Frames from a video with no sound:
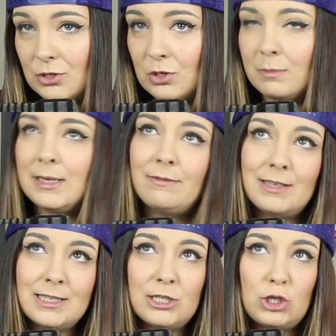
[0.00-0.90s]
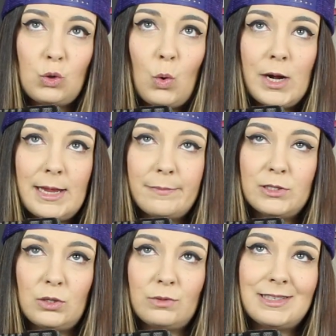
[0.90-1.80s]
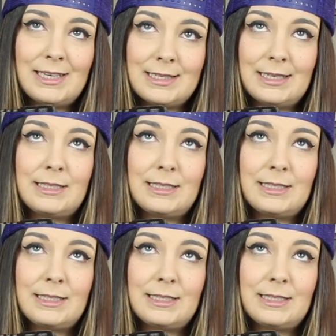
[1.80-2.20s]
So, I mean, if this is a 20-episode season,